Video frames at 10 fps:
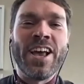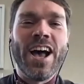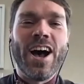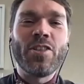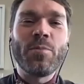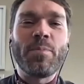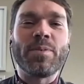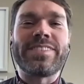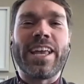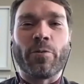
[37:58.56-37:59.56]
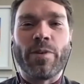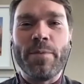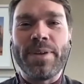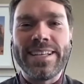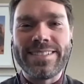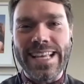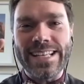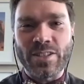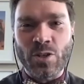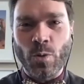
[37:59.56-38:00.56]
AI. other people say rip. His
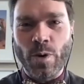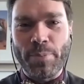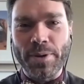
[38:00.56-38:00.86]
says twip.